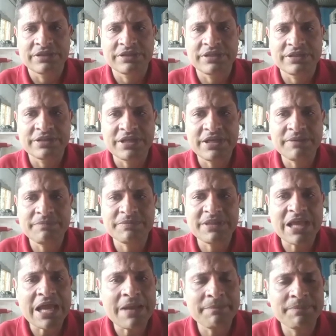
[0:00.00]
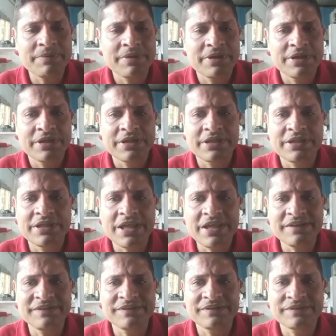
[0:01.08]
the name tab
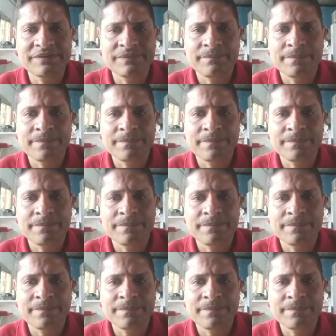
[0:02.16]
guess